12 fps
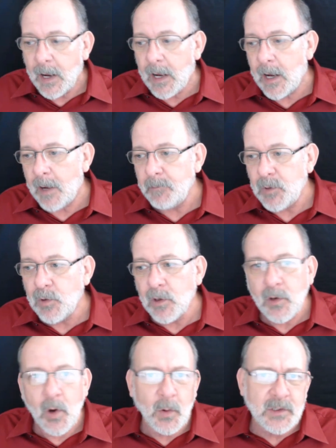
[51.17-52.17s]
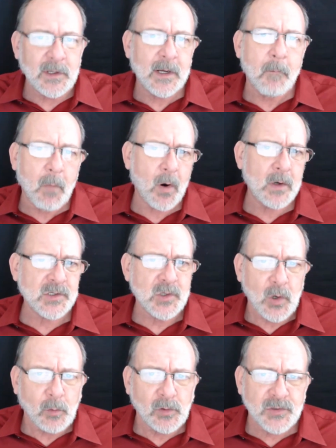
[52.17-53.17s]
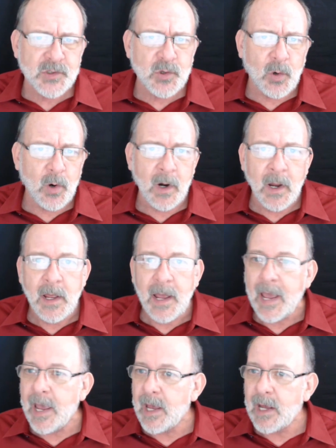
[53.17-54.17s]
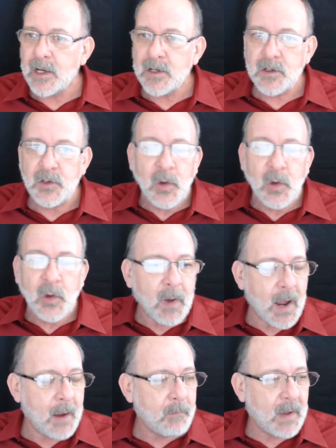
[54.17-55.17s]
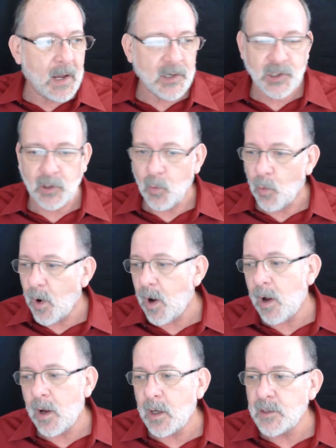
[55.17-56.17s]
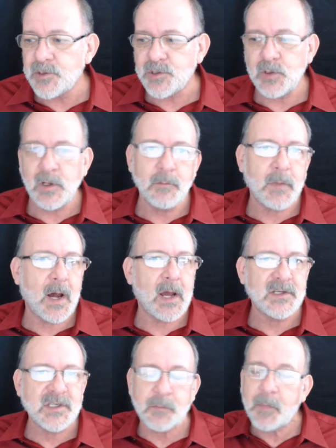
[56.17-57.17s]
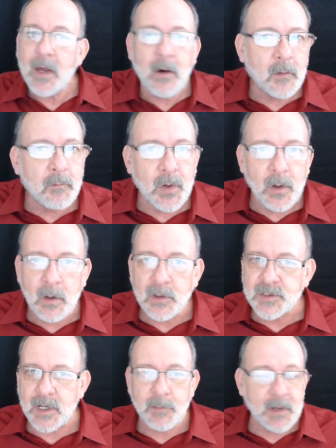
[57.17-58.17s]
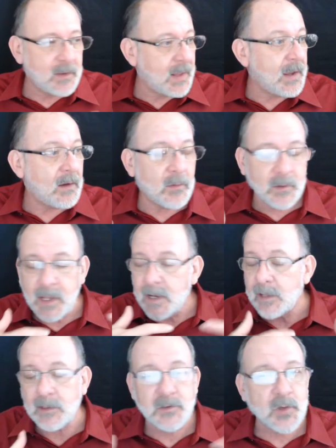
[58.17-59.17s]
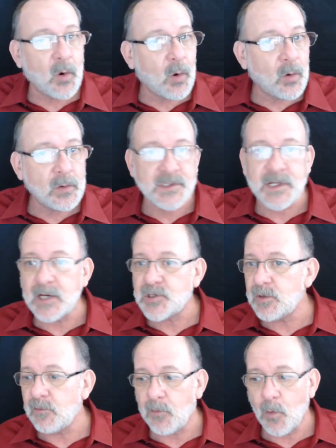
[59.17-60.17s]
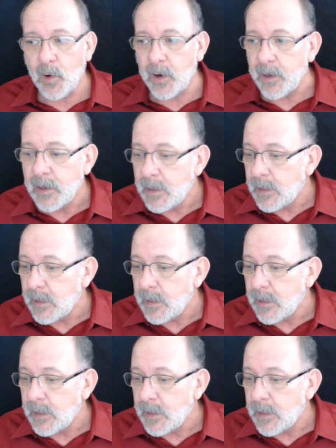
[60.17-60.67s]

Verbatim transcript: You can go into like a Barnes and Noble store and you can buy magic wands, you can buy spell books. I mean, they got this whole section for it.